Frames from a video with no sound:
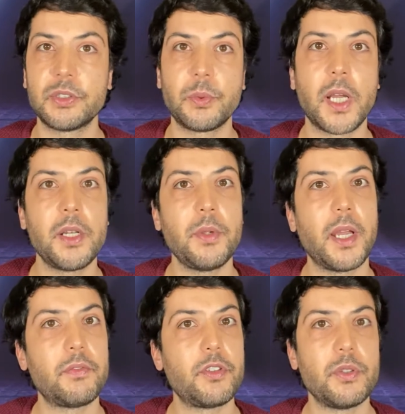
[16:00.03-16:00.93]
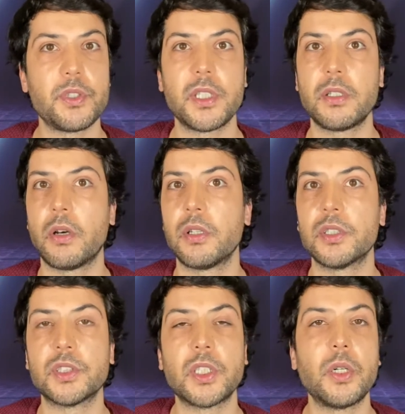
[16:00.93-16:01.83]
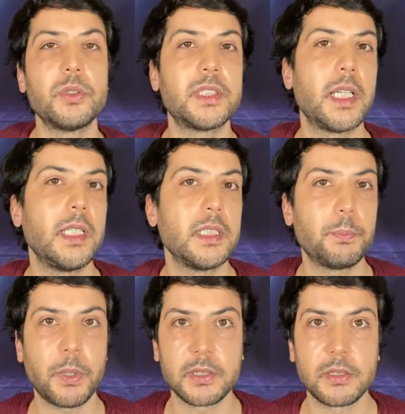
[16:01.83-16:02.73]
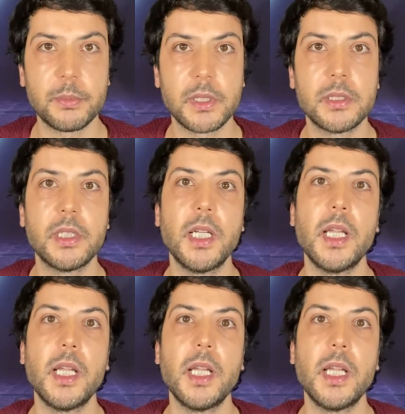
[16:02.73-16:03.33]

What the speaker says: Saran, you have to use it on the low settings possible.